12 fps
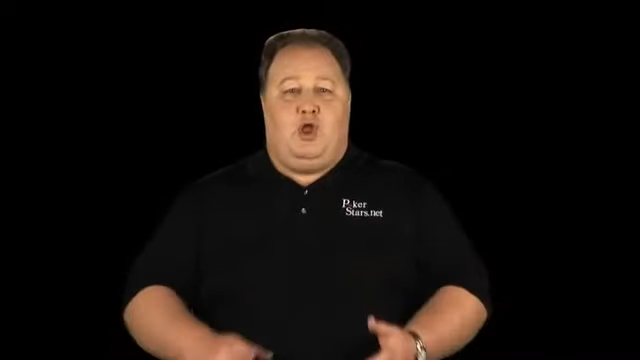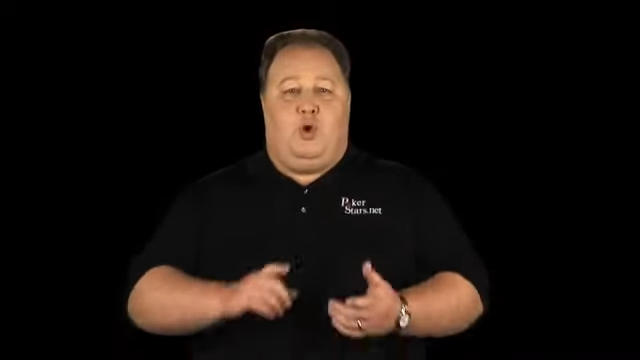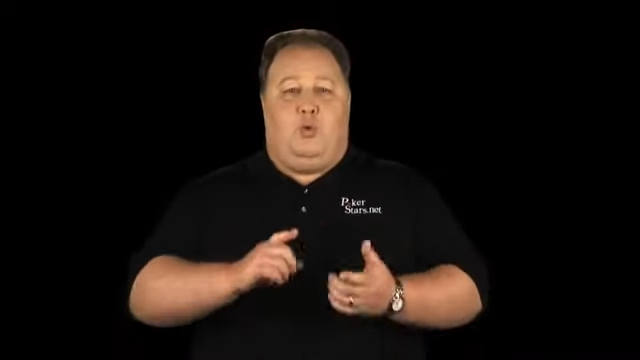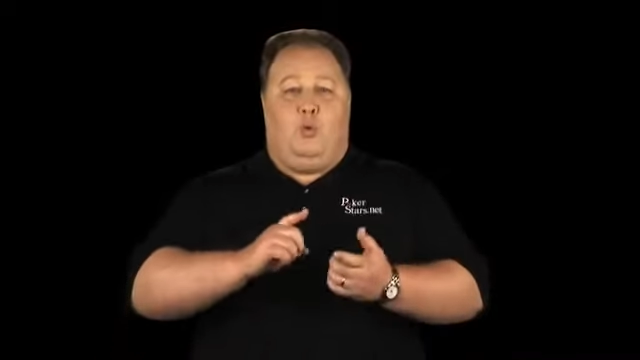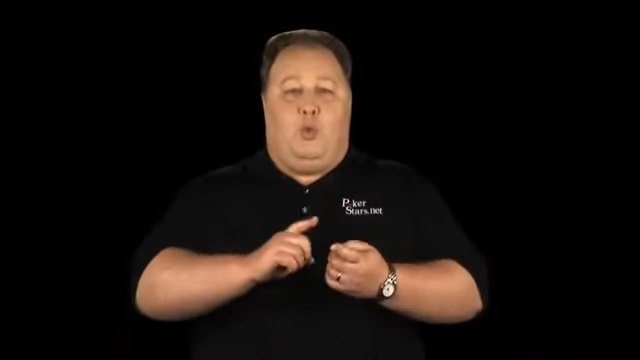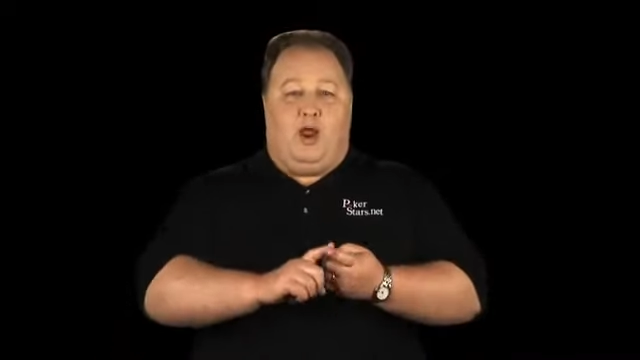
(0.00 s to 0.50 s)

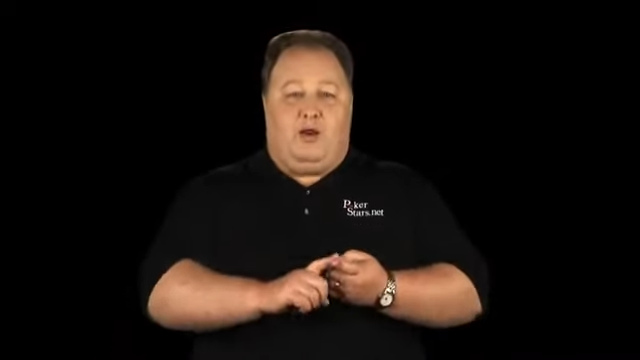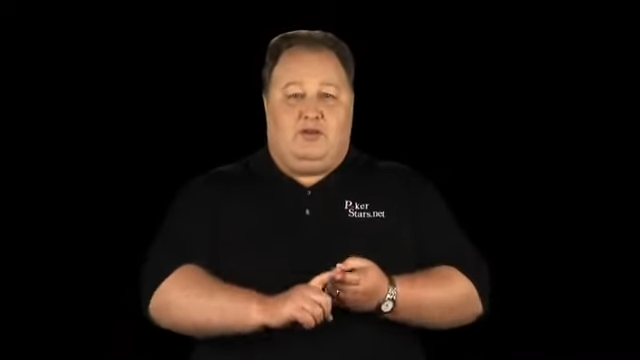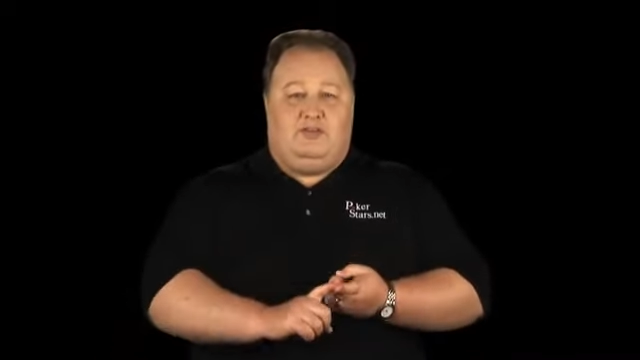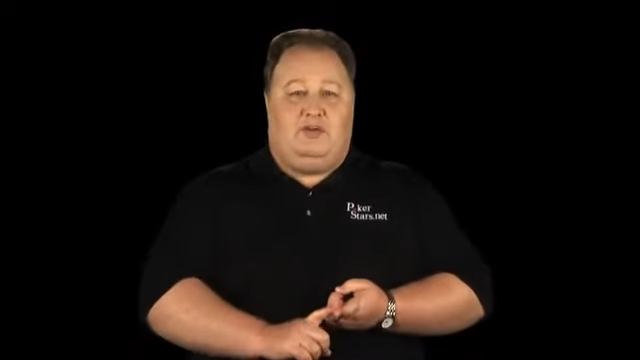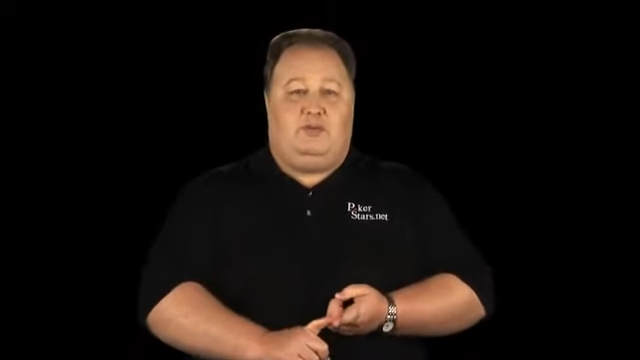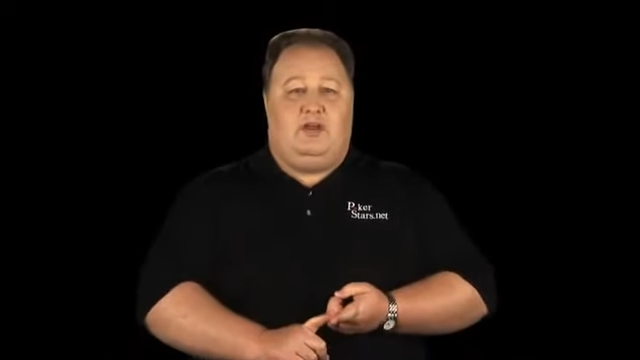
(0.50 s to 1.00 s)
Where
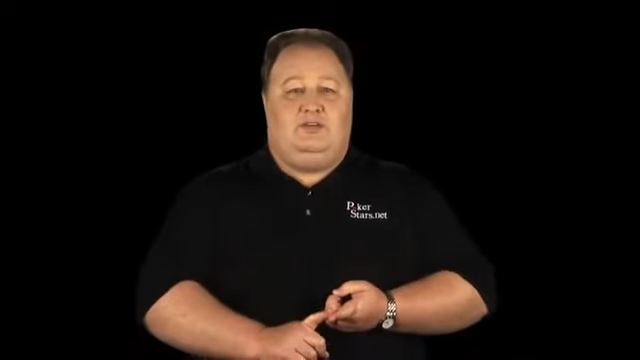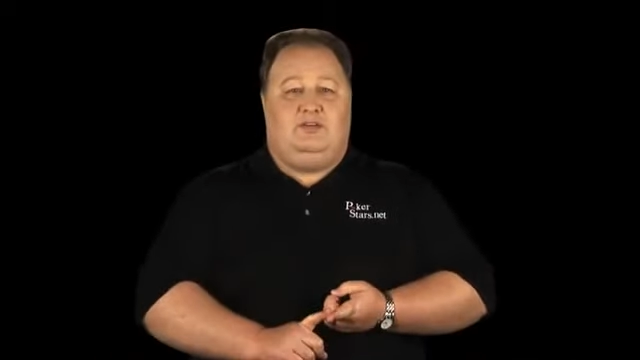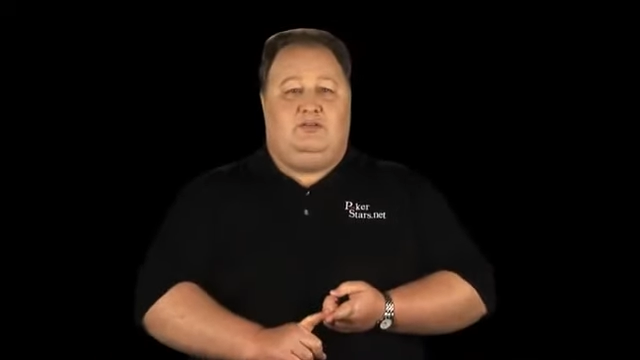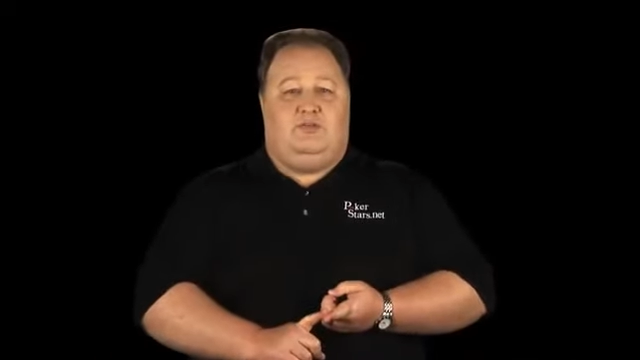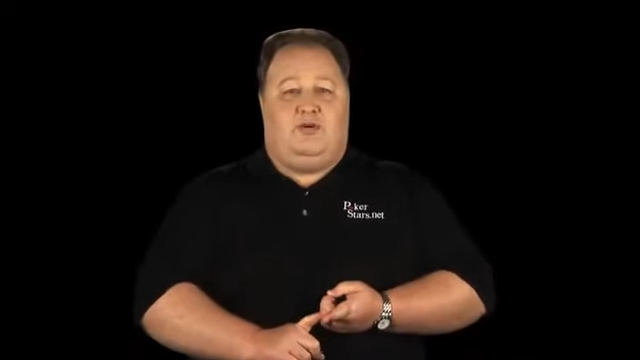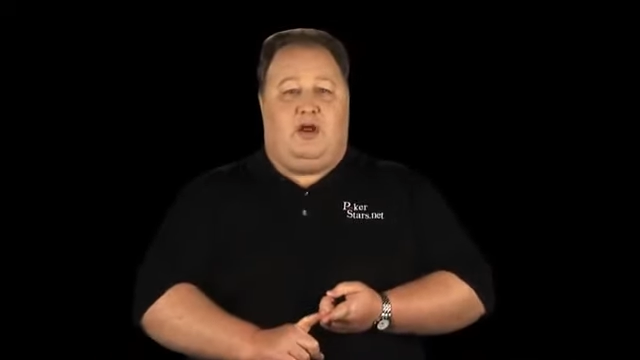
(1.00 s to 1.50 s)
is he
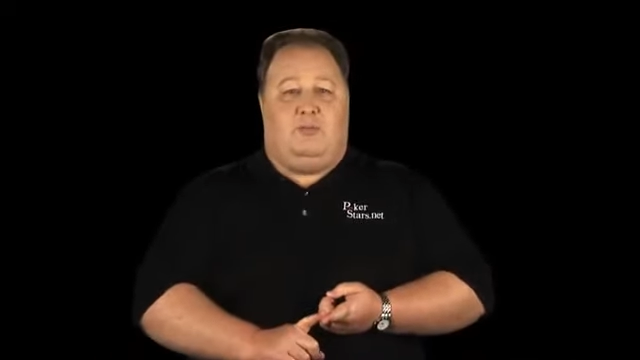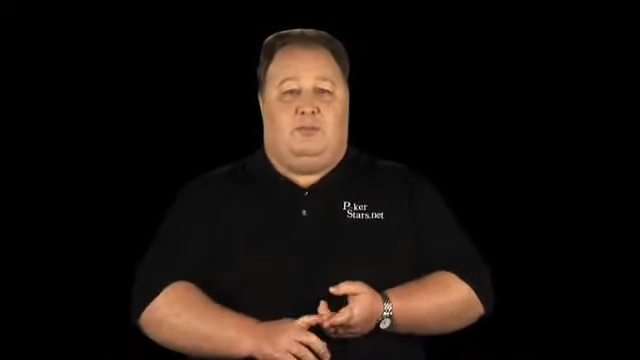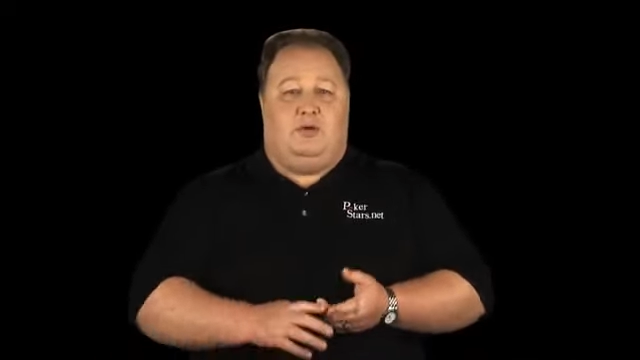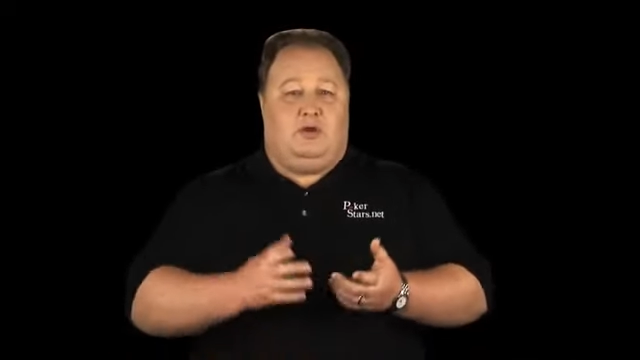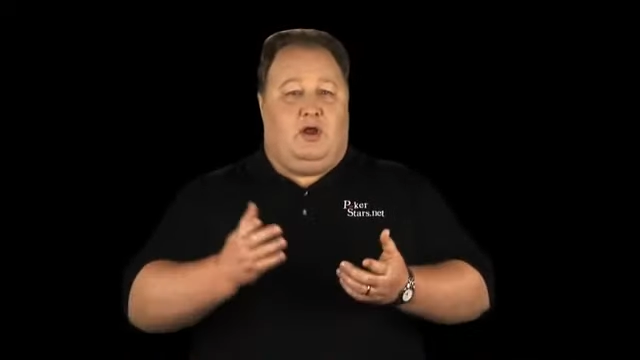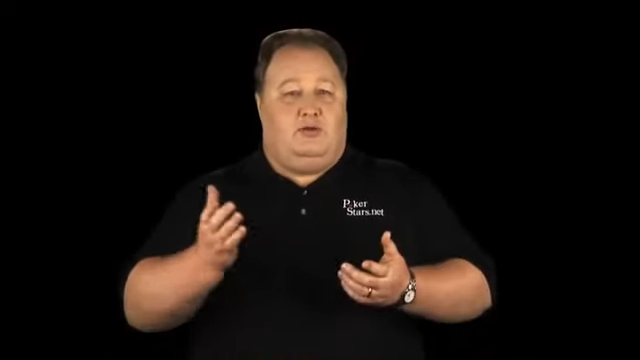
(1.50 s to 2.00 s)
raising from?
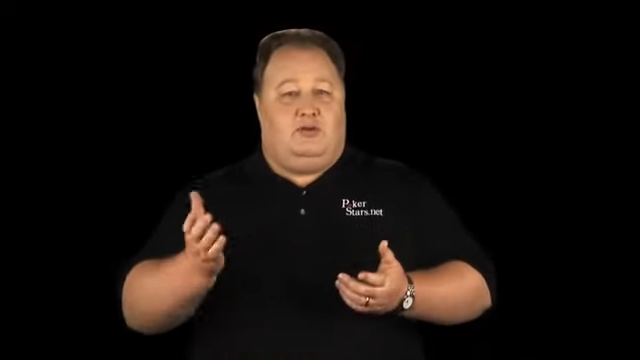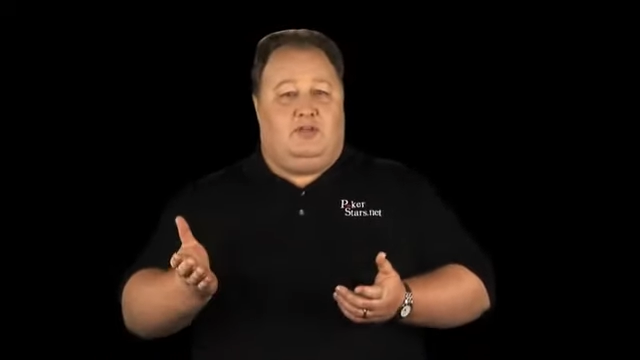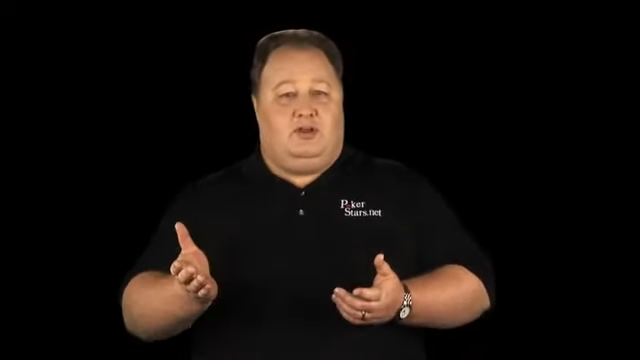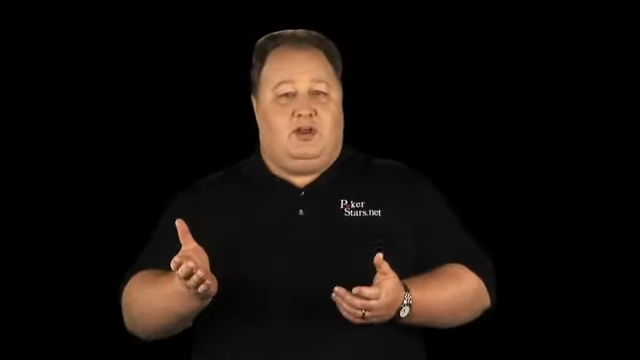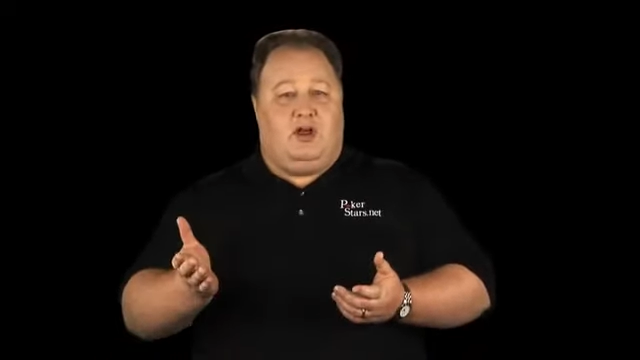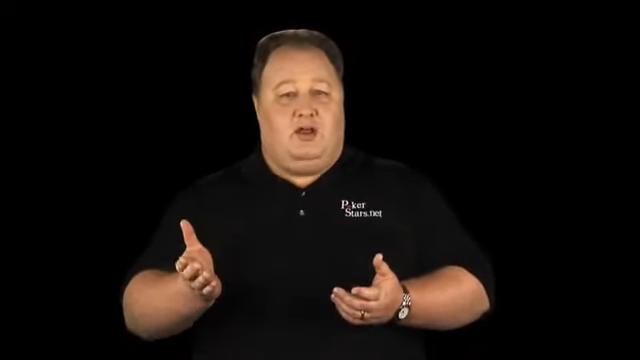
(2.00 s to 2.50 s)
Under
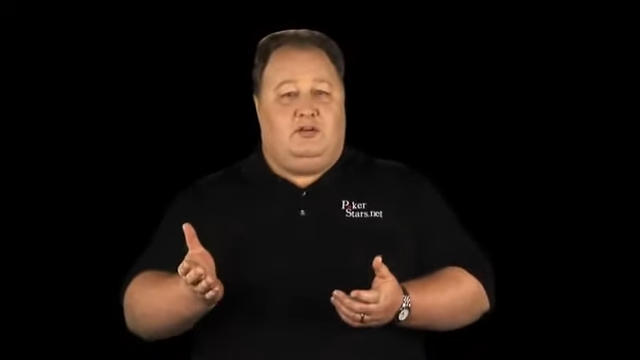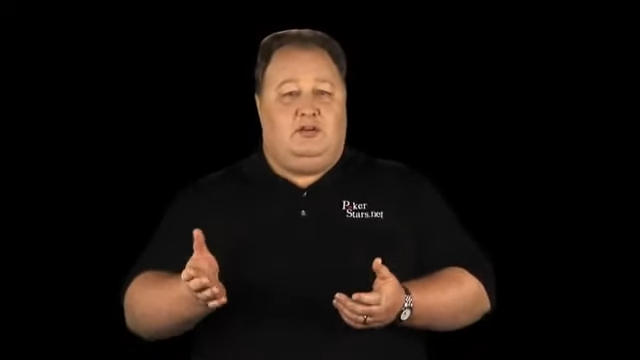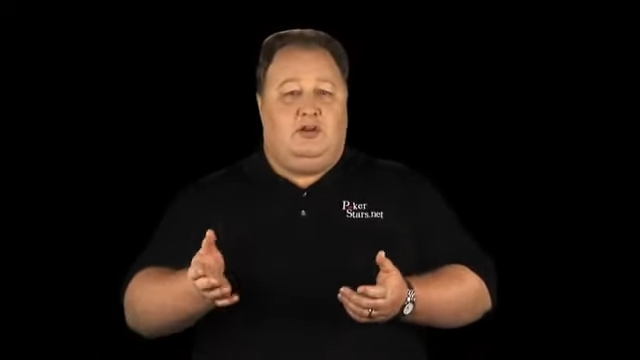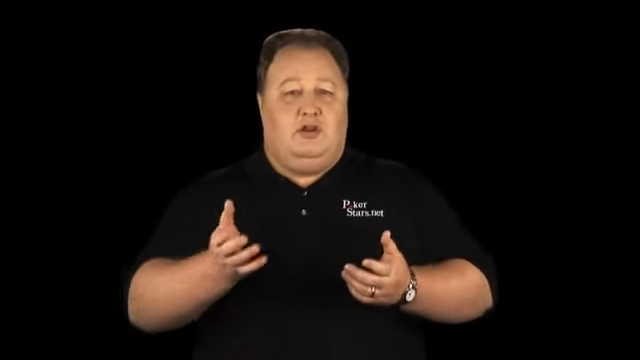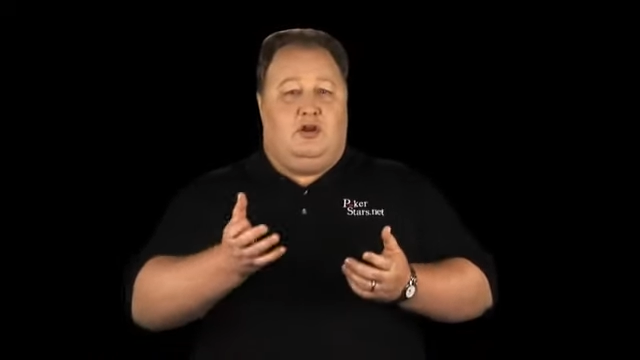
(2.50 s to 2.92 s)
the gun,